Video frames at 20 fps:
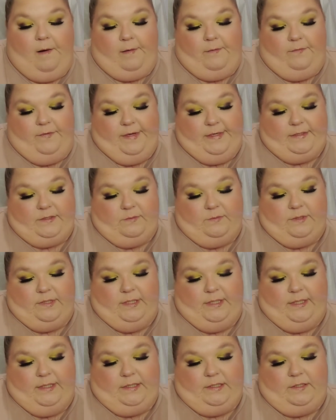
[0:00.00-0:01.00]
This
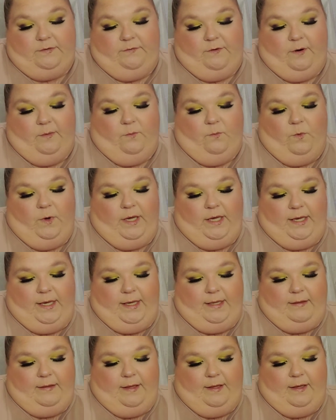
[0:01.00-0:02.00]
one is from
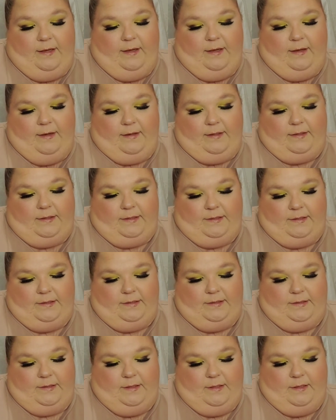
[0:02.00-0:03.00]
Winky Lux.